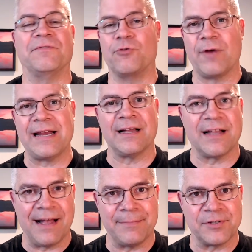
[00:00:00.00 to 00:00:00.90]
of great
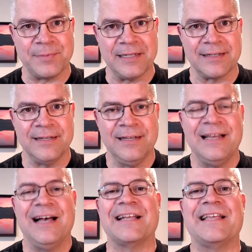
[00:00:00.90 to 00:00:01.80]
accomplishments.
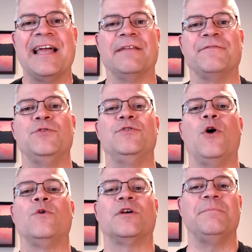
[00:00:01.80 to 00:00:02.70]
Again, if you
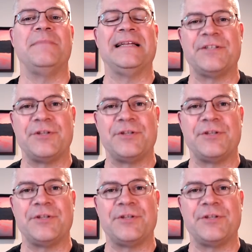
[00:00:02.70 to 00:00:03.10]
don't commit to